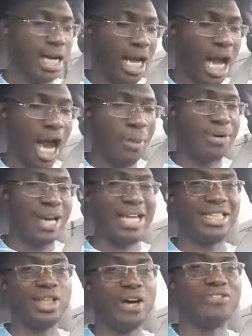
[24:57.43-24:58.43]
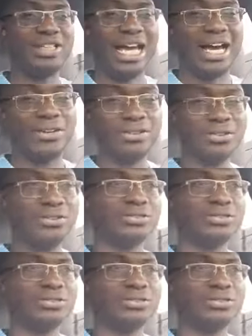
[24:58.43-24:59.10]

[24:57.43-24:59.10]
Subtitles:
I'll be rounding off now.